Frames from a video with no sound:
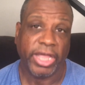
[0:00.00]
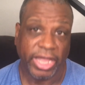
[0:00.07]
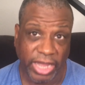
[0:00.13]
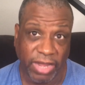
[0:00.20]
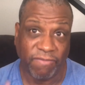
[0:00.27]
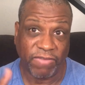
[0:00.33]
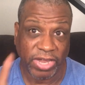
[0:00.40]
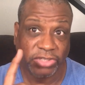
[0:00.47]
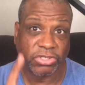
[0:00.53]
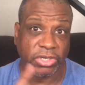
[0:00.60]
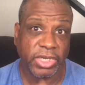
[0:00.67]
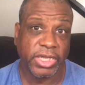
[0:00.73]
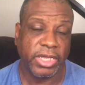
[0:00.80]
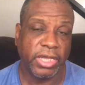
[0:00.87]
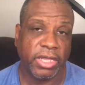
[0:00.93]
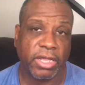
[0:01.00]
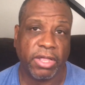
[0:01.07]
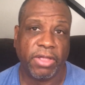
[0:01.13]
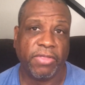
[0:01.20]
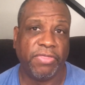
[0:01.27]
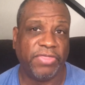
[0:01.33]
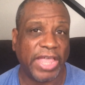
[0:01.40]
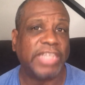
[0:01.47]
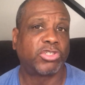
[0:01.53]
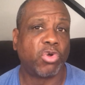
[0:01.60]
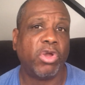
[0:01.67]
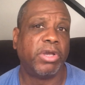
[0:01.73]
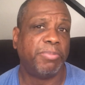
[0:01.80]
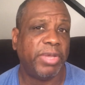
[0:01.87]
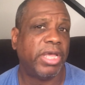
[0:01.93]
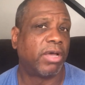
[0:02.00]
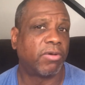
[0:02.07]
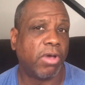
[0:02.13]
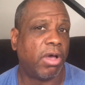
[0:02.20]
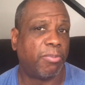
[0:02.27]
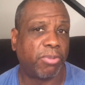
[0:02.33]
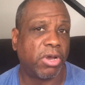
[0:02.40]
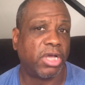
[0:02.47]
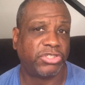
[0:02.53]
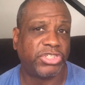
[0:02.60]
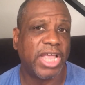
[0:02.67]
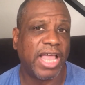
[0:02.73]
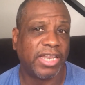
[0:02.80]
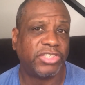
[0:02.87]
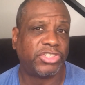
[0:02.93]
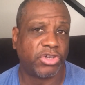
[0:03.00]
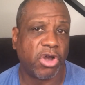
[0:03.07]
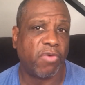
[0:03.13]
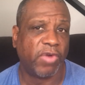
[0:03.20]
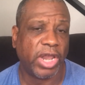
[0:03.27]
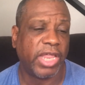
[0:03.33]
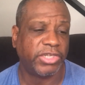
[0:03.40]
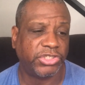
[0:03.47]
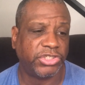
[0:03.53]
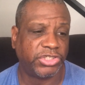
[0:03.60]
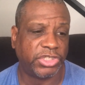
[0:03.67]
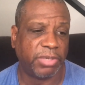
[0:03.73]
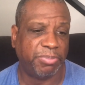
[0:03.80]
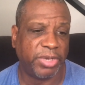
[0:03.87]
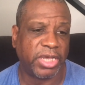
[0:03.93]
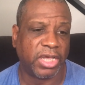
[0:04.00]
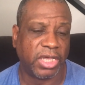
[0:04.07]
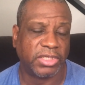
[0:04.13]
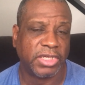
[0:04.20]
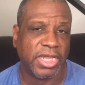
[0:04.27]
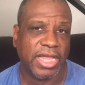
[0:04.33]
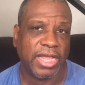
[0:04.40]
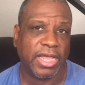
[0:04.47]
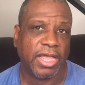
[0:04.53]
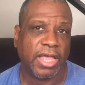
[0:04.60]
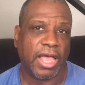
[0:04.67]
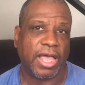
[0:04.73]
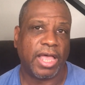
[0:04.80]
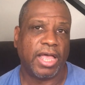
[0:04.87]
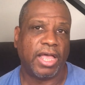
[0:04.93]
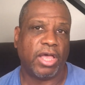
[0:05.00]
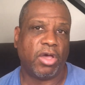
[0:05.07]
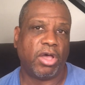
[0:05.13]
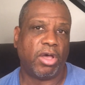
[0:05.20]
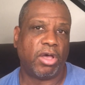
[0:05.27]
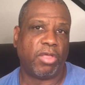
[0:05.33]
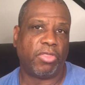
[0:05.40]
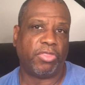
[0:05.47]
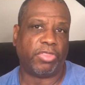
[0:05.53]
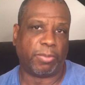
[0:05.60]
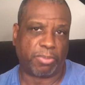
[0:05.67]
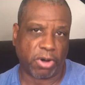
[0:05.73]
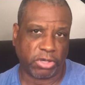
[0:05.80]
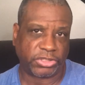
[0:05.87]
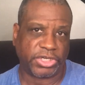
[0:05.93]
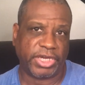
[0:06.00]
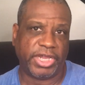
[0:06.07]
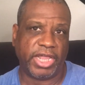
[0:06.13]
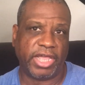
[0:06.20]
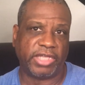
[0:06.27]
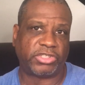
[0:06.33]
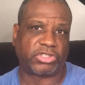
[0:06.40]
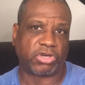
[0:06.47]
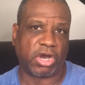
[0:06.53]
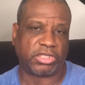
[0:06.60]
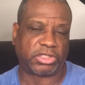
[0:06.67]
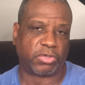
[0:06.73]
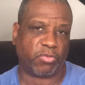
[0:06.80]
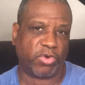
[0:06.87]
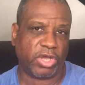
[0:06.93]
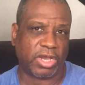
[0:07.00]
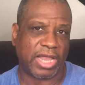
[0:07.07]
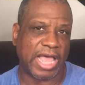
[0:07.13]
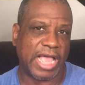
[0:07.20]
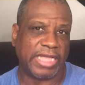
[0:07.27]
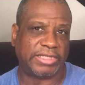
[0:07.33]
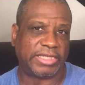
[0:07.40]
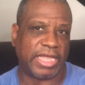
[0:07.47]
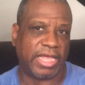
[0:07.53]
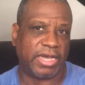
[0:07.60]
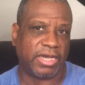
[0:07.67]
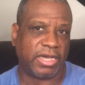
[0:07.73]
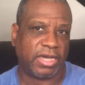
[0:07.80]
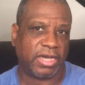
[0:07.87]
eventually that's going to be a challenge in our relationship, because the person again starts to realize that